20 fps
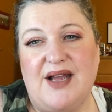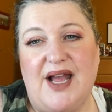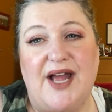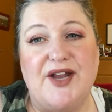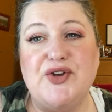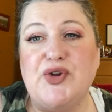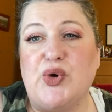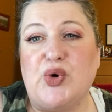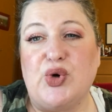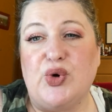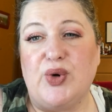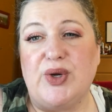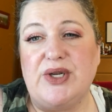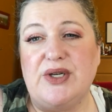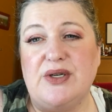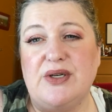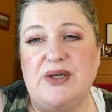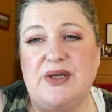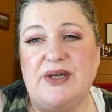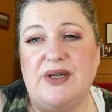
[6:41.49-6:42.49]

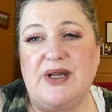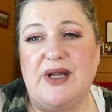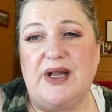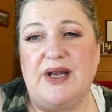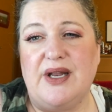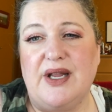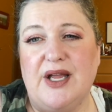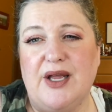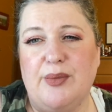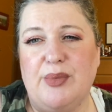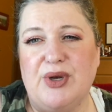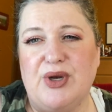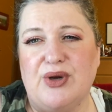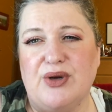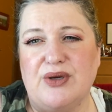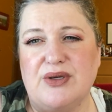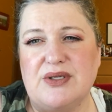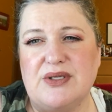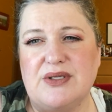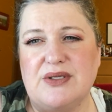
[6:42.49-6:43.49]
endocrine
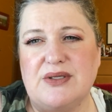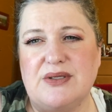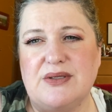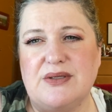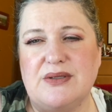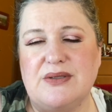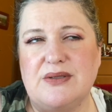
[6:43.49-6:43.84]
inhibitors.